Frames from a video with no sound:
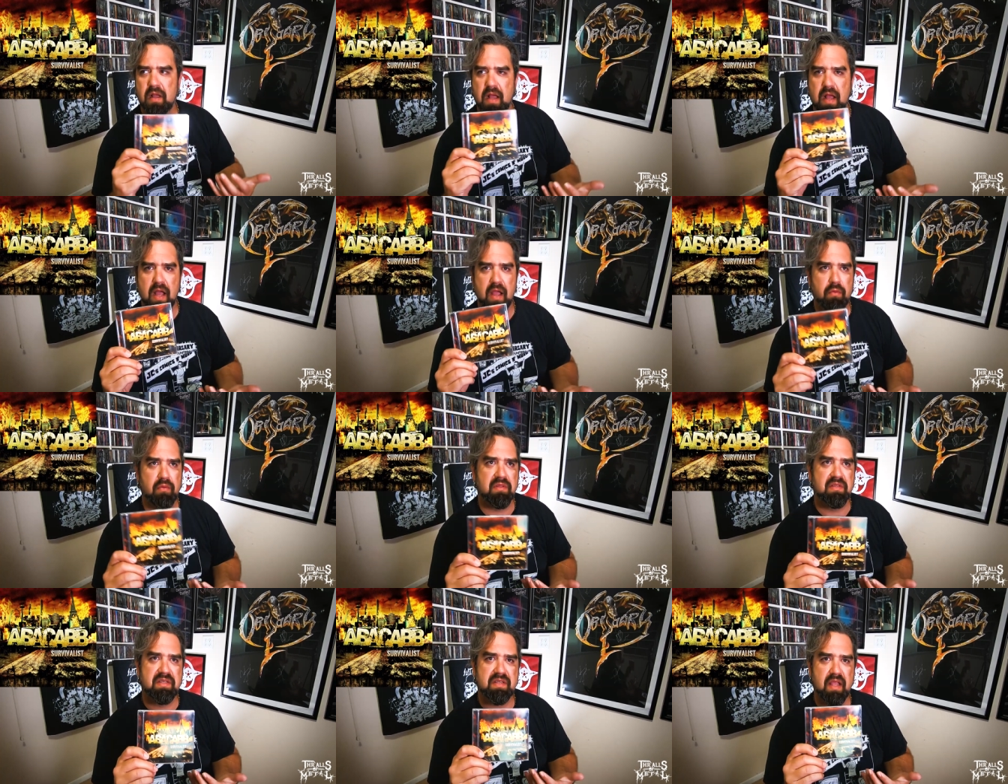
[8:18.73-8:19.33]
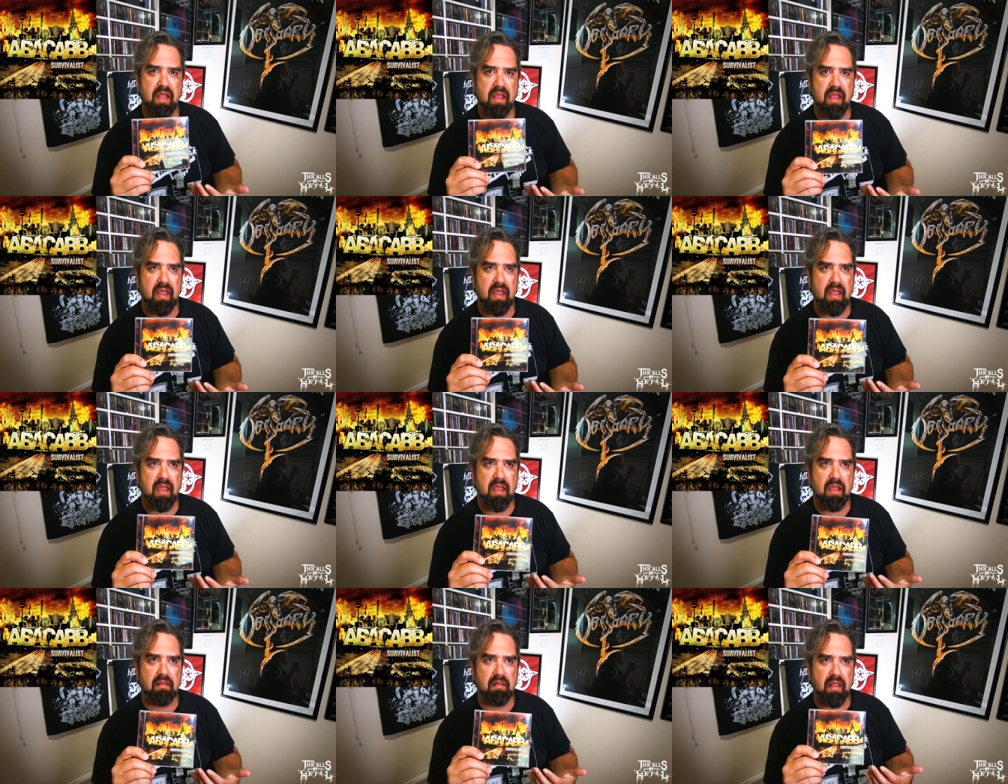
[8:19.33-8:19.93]
I would
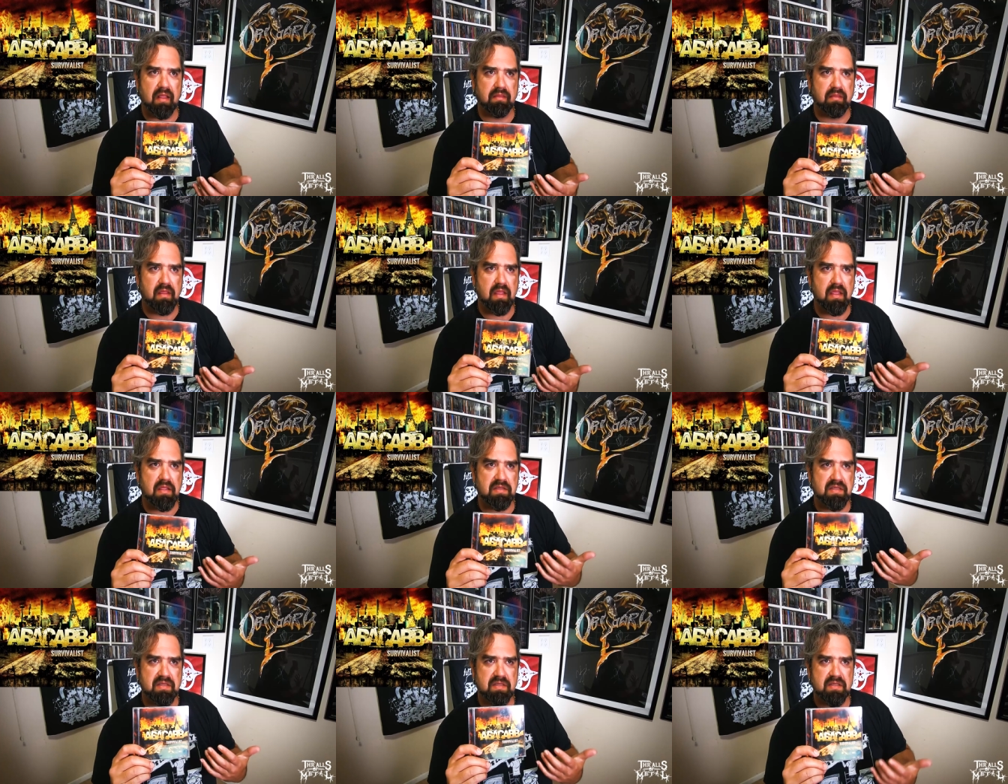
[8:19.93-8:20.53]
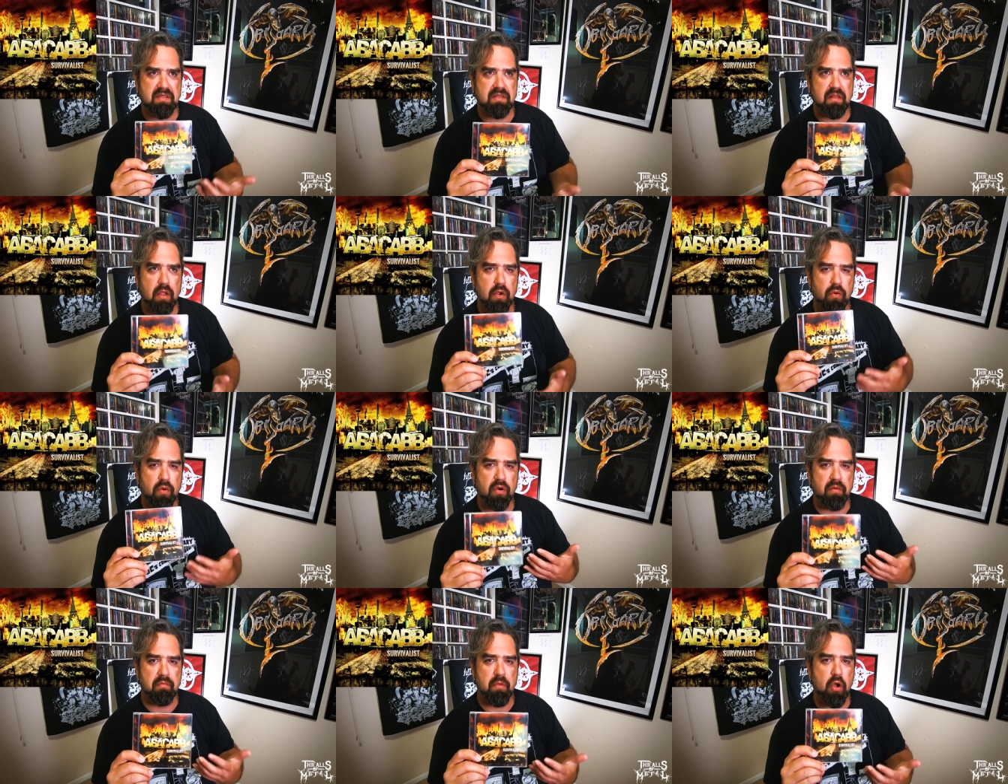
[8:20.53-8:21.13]
say, like the
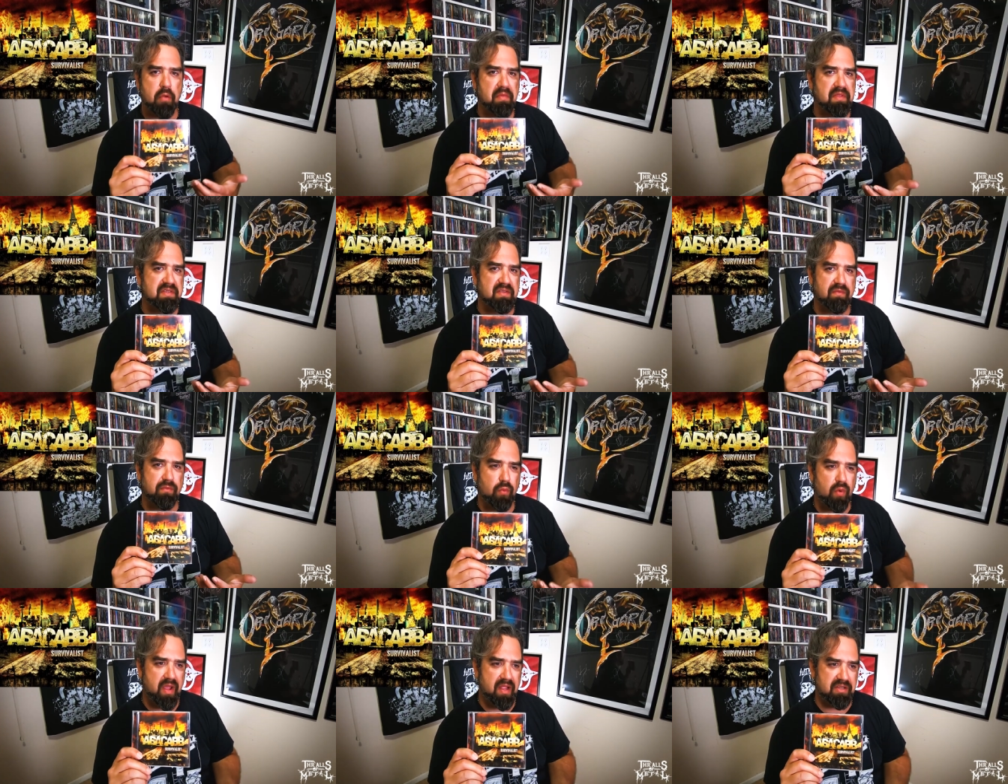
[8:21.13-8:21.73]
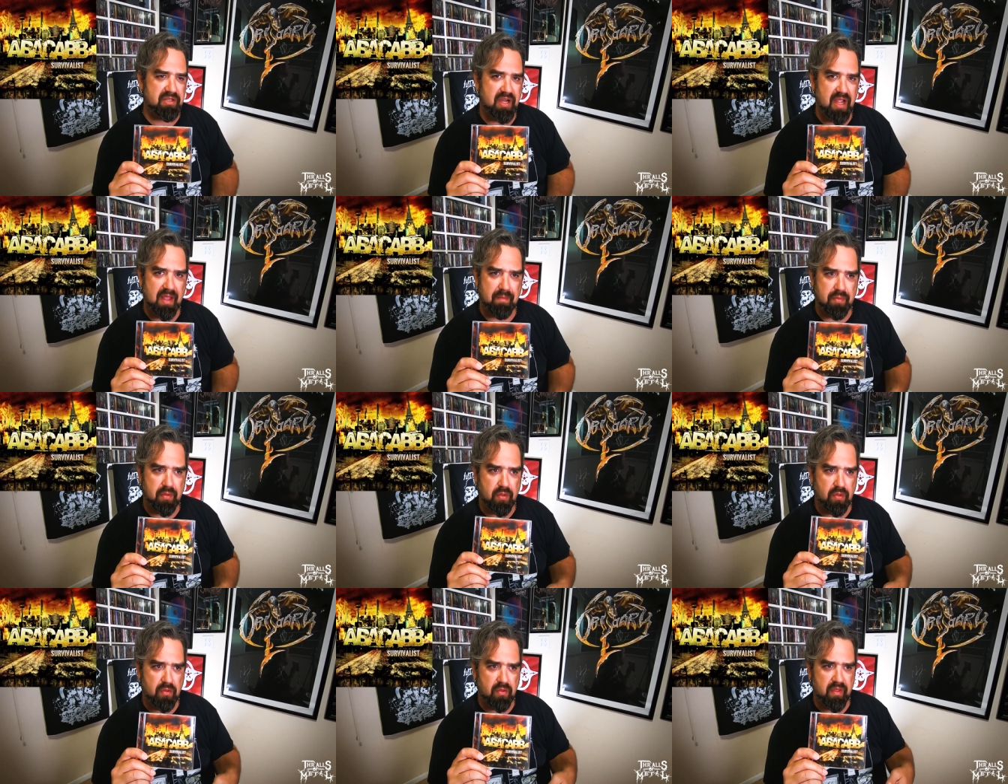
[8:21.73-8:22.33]
slower moments of
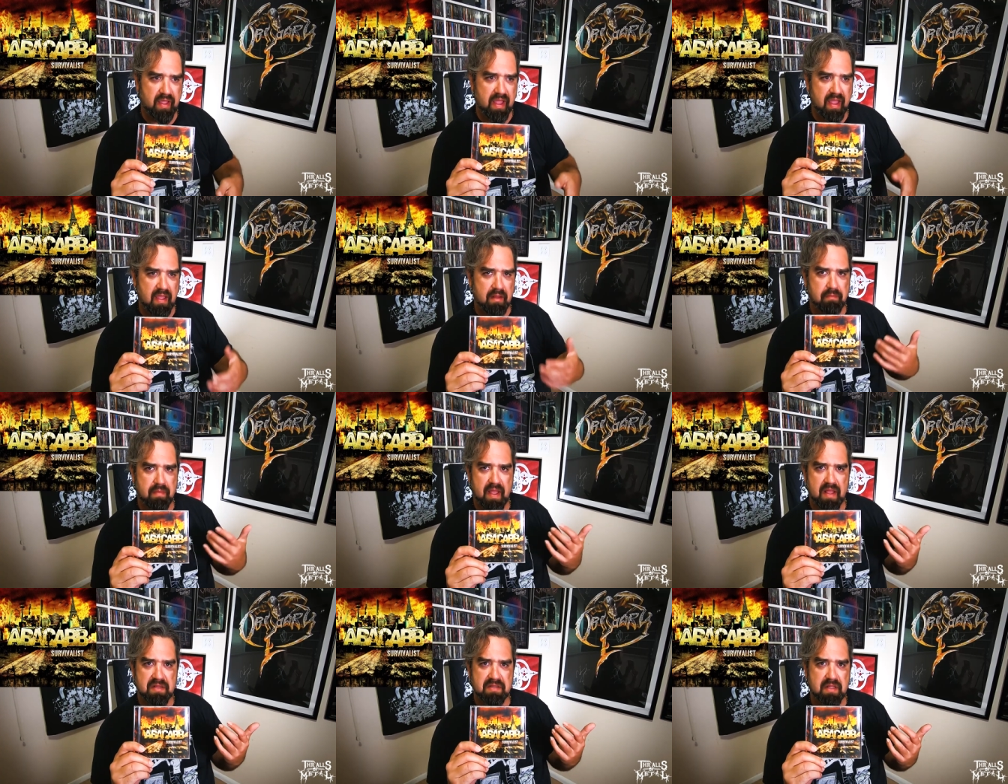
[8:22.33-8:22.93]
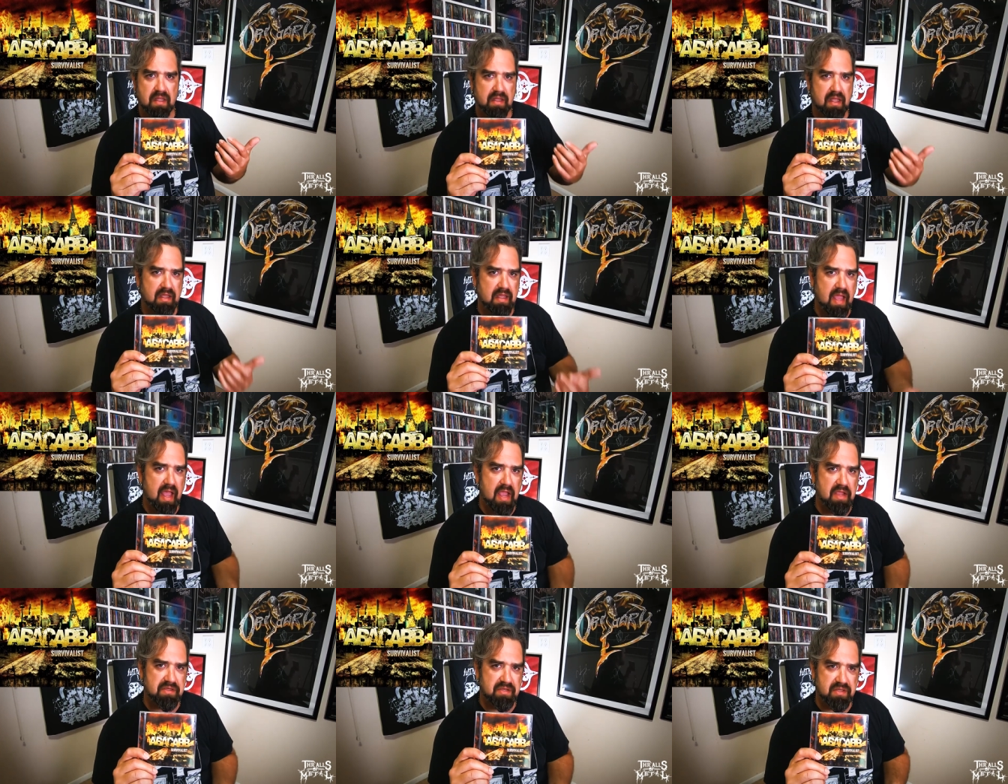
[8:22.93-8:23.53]
Whitechapel and bands like
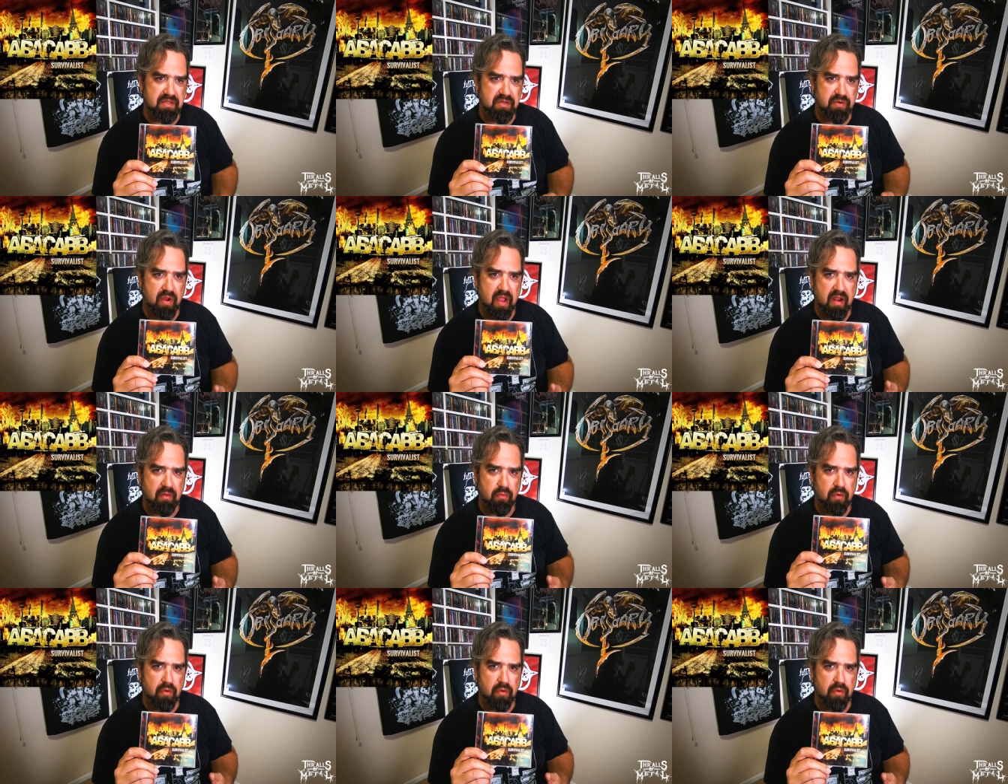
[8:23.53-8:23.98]
Acacia Strain,